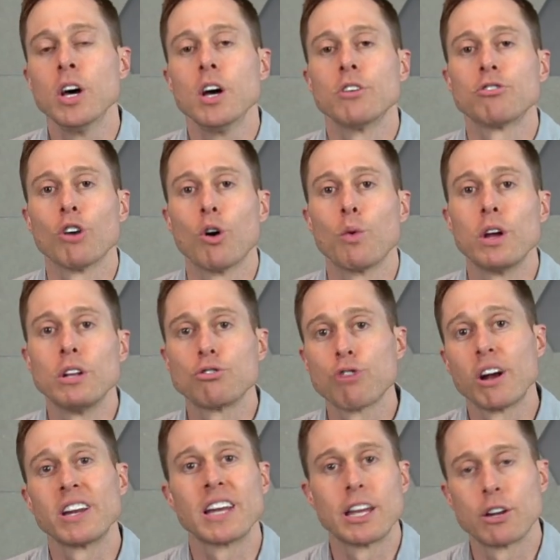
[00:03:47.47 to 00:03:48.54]
So we tried
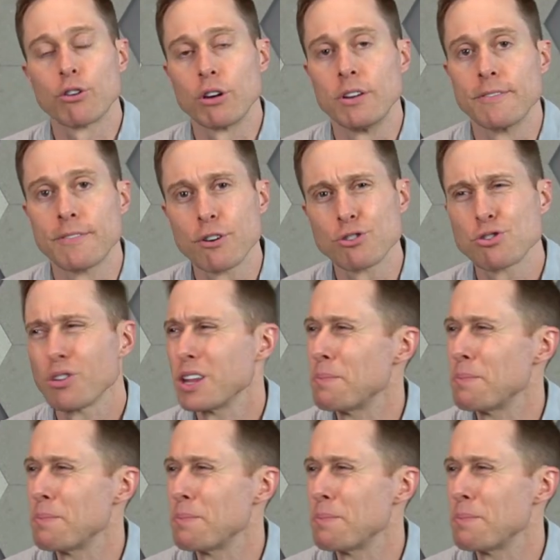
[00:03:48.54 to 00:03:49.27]
to get her in virtually,